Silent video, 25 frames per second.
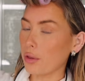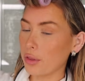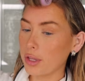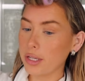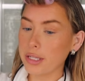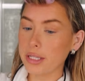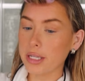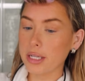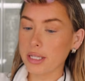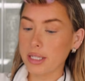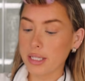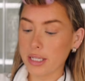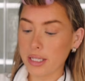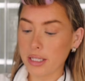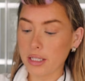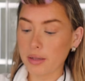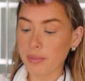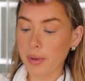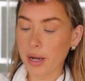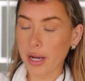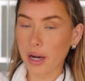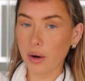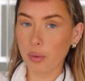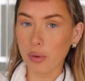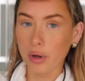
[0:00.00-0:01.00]
this sits in
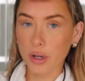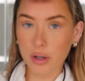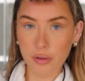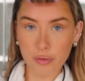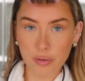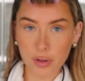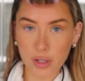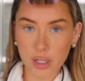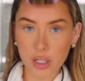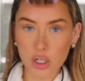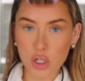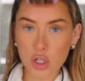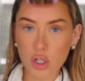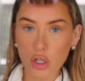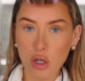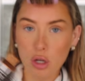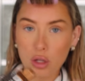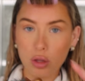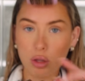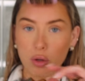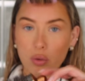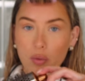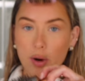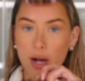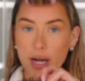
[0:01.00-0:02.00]
my hair, we're gonna finish
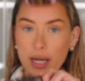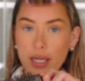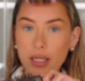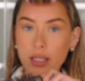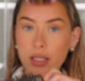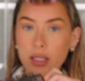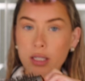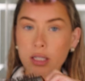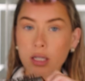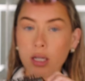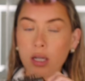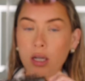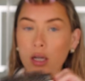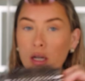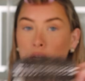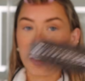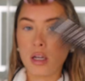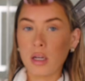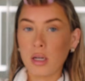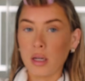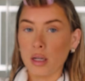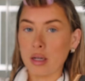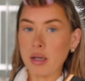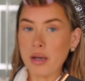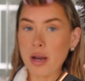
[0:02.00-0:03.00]
the rest.
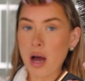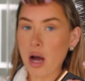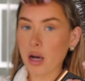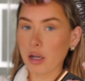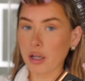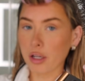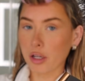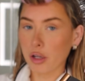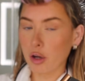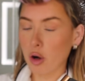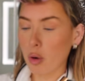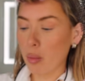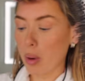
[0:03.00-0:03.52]
Not gonna go